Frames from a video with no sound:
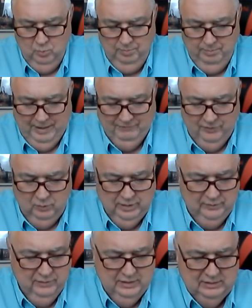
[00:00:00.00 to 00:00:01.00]
by
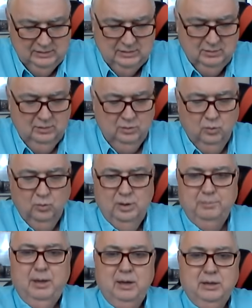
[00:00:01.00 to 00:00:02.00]
voting these
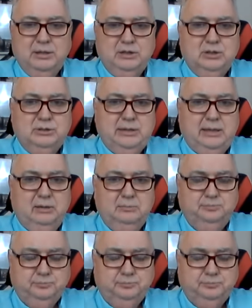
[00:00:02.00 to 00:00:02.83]
corrupt politicians out,